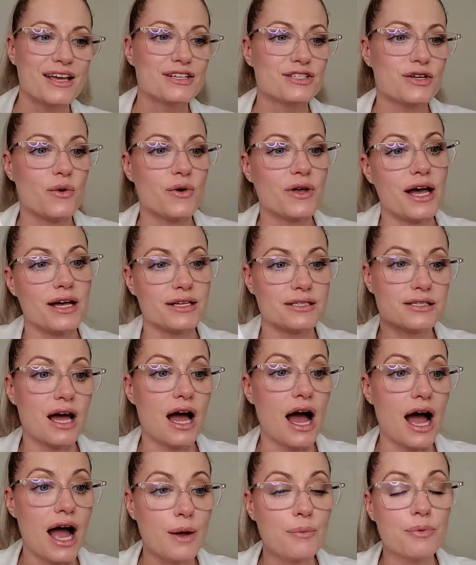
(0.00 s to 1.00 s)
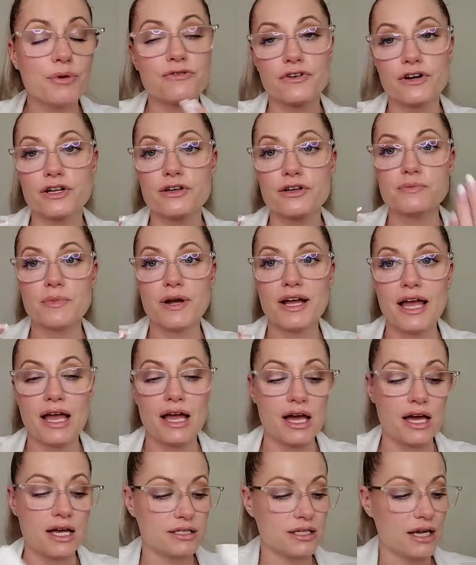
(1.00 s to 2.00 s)
So yes, I prefer to use my
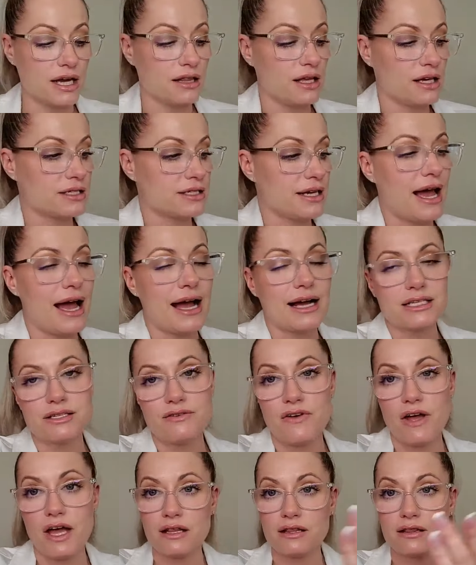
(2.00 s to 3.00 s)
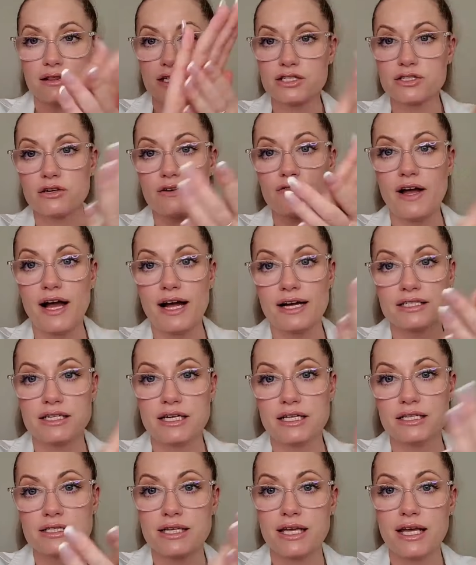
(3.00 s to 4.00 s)
hands. I like to activate the
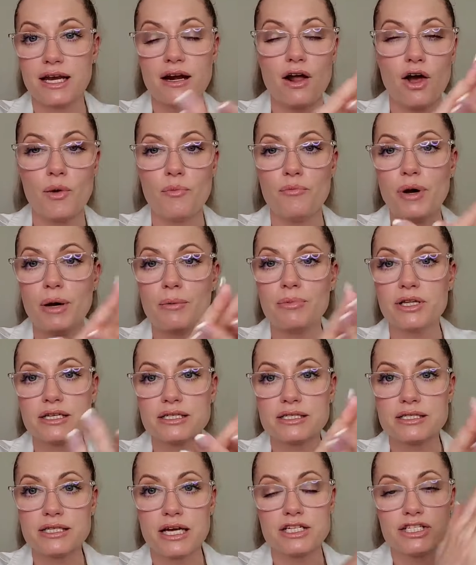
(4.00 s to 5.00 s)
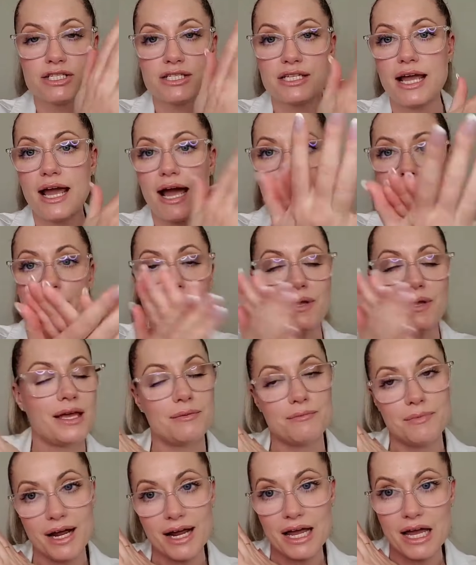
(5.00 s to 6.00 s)
surfactants, get it all bubbly, sudsy,
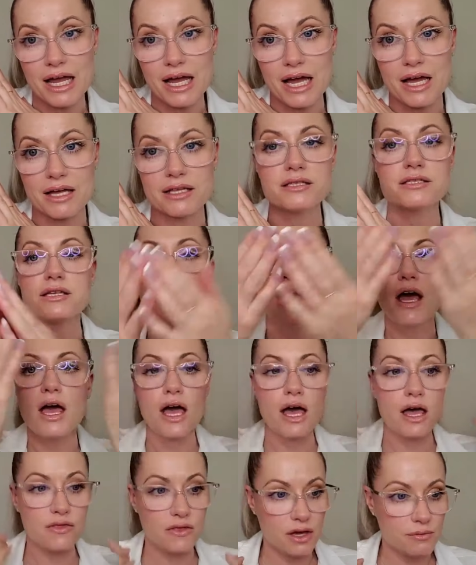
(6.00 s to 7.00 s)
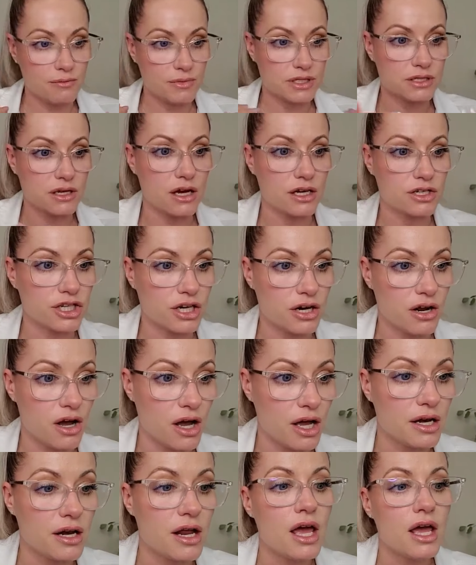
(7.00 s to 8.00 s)
happy in my hands, and then massage it
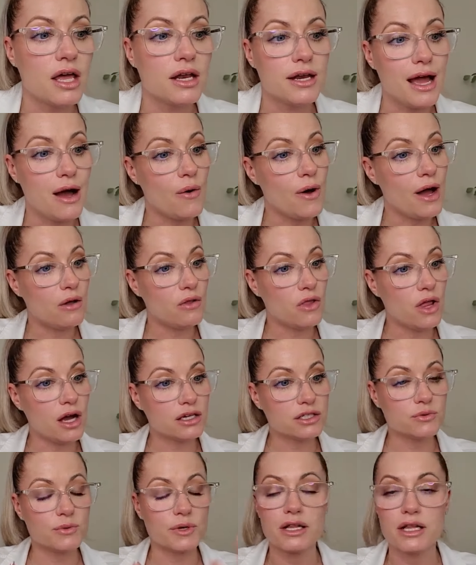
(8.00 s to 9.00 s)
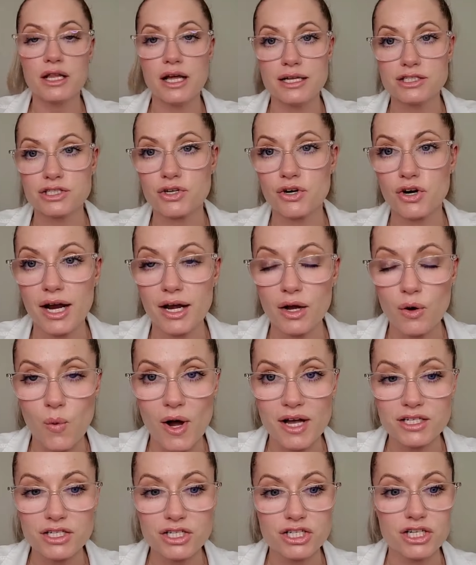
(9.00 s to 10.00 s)
on. Now, how long do we cleanse? Great
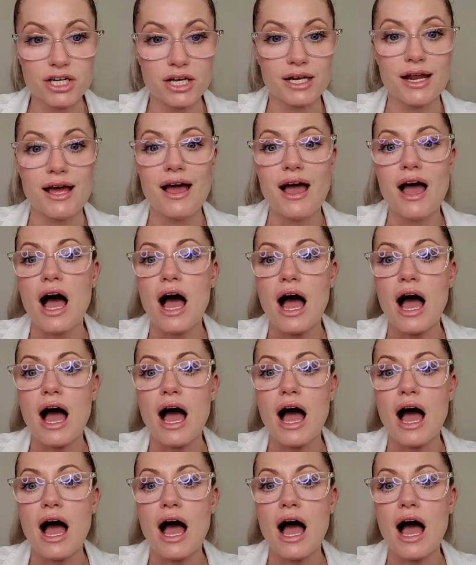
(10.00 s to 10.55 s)
question.